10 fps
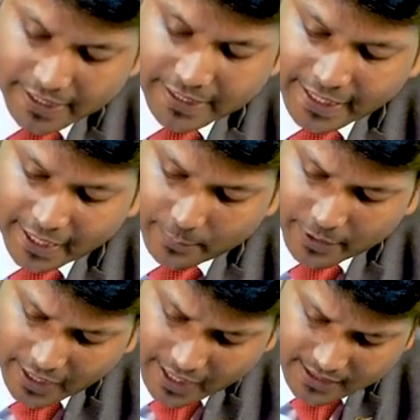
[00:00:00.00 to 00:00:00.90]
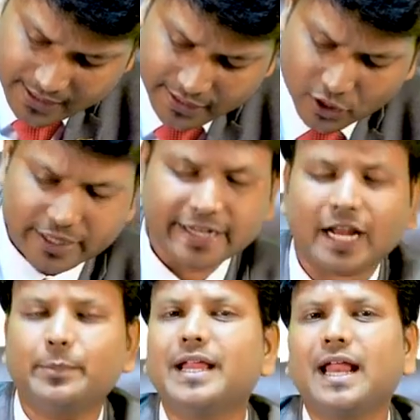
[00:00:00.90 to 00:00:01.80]
It can be an acid or it
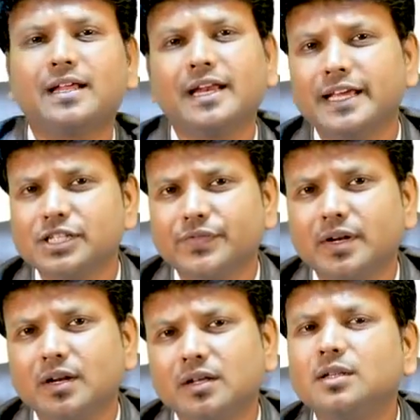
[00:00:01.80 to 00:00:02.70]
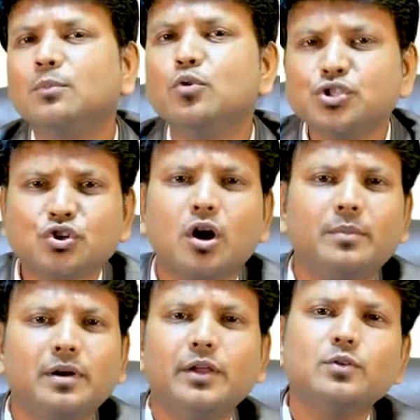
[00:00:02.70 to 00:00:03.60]
can be alkali as well. The most
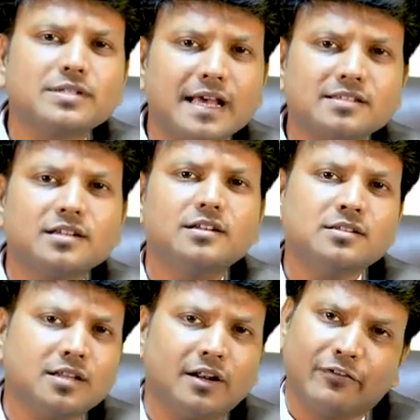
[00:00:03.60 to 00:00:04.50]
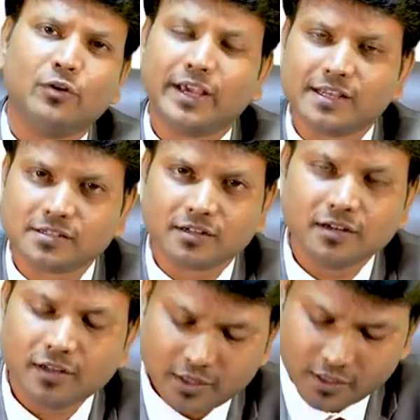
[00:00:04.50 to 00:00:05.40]
commonly used acid is sulfuric acid.
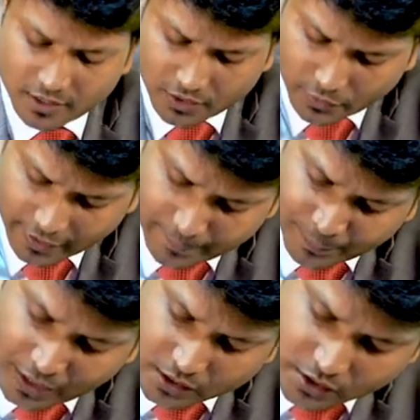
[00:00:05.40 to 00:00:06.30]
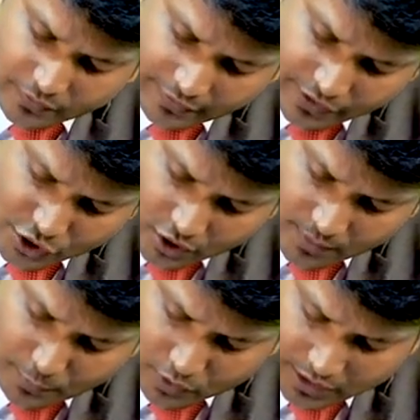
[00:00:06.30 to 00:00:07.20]
Okay. So when we talk
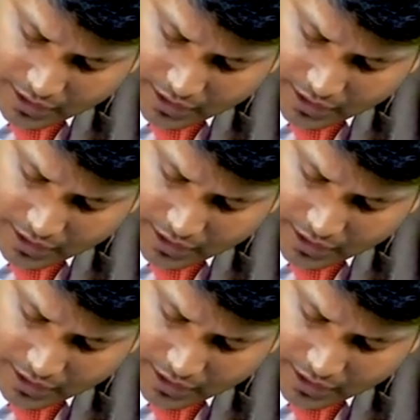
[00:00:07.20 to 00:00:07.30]
about